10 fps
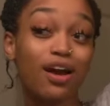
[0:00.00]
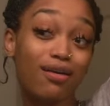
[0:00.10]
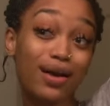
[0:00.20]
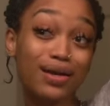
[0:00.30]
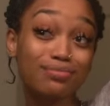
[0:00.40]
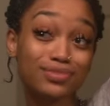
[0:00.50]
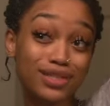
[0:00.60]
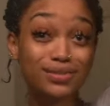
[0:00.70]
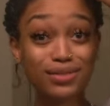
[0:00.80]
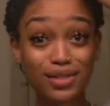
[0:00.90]
all right,
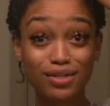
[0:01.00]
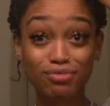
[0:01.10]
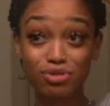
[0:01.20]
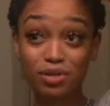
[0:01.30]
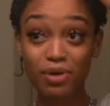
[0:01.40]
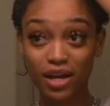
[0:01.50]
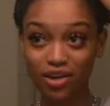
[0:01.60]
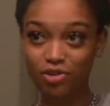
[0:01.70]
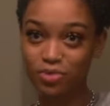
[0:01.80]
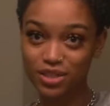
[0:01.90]
this is it, you see my
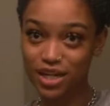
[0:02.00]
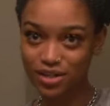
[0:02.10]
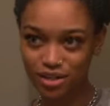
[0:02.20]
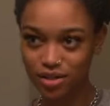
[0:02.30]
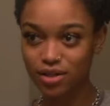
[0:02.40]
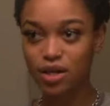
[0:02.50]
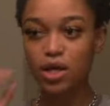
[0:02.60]
hair, but it's not done.